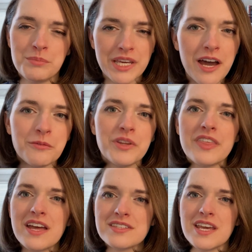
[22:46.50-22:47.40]
But yeah,
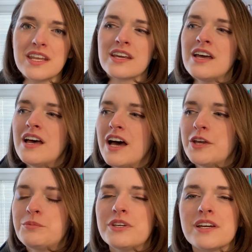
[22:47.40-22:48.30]
with that said,
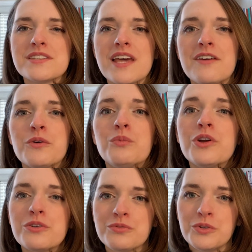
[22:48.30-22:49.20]
I hope you guys have a
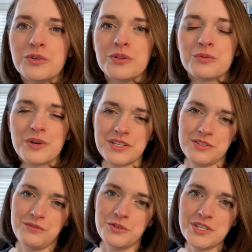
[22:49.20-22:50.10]
wonderful
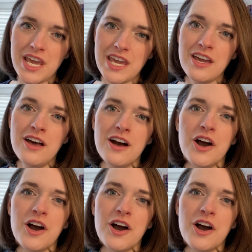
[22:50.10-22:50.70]
rest of your day,